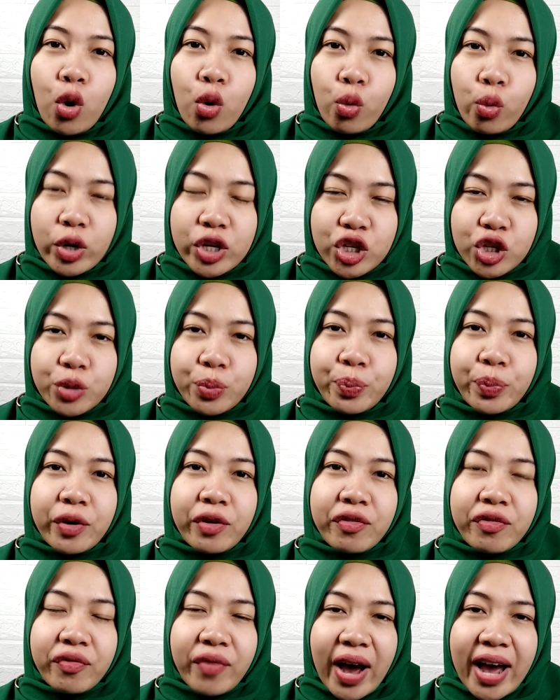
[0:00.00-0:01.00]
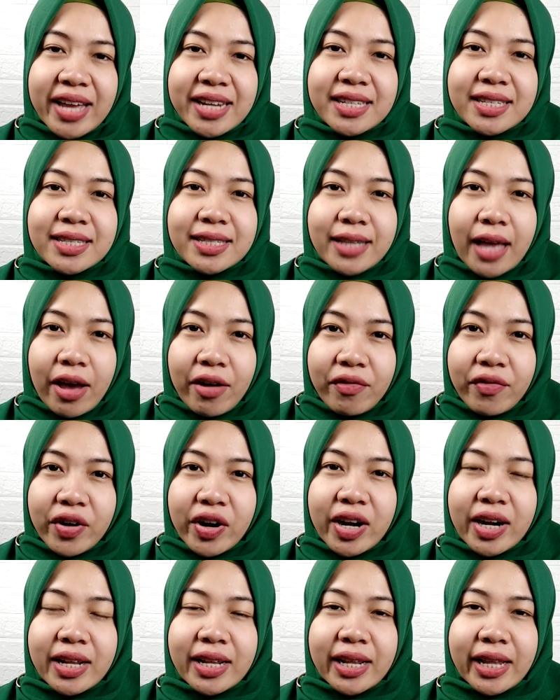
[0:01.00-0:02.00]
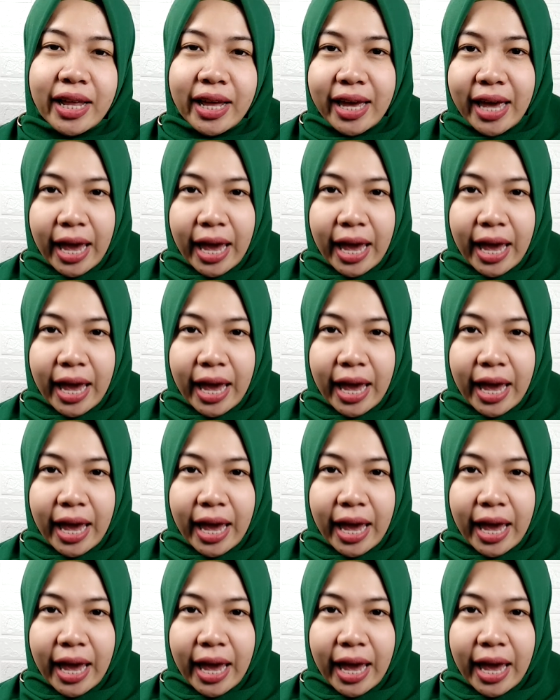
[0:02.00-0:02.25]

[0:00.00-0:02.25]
which provides several